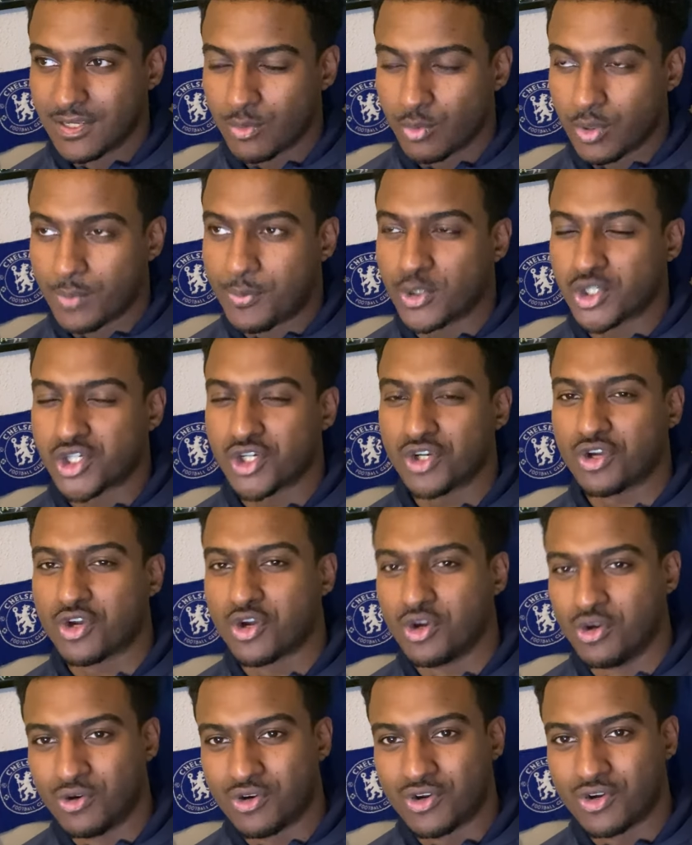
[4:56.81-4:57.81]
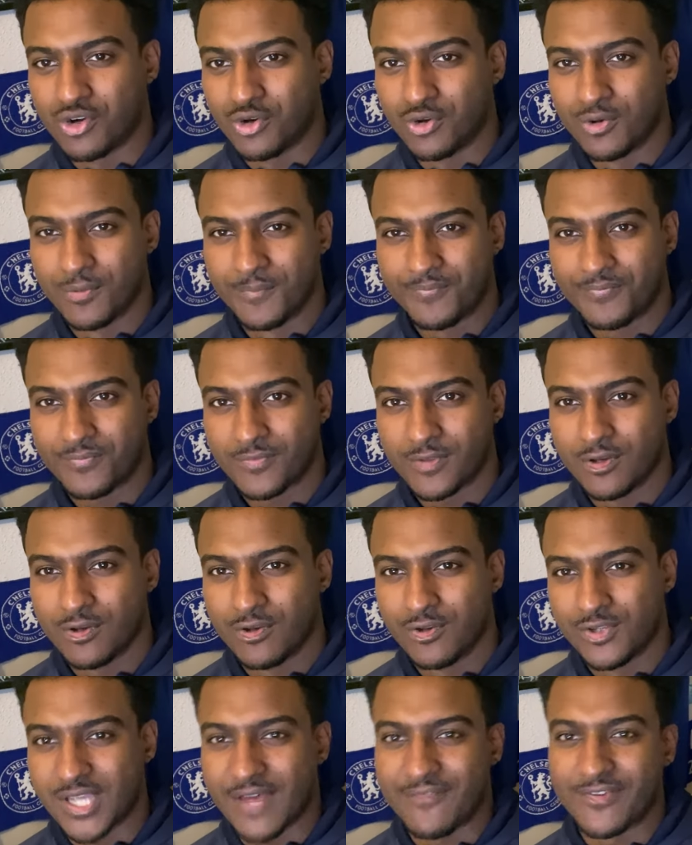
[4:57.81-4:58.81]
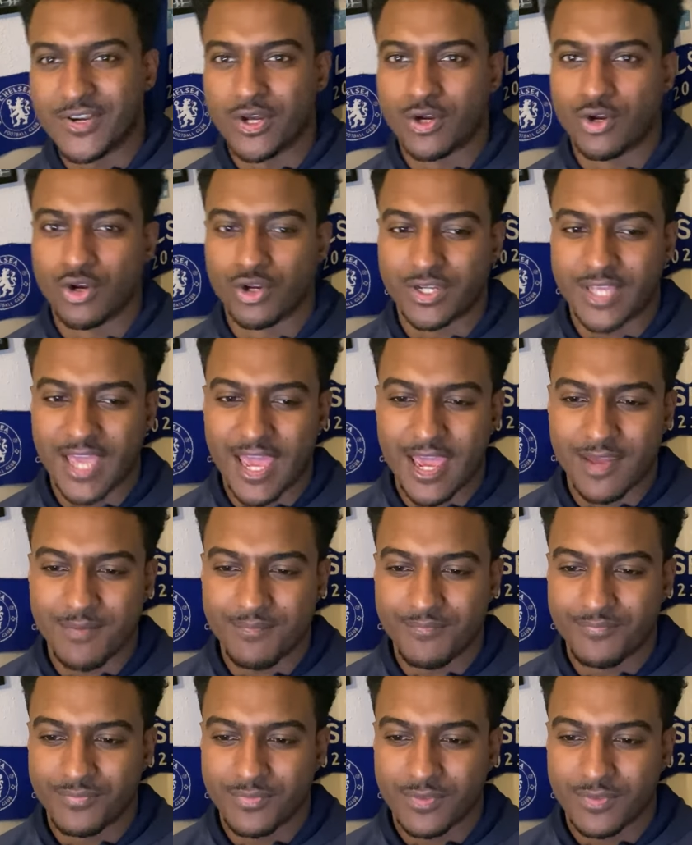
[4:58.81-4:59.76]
We push Nkunku, who's having a good game,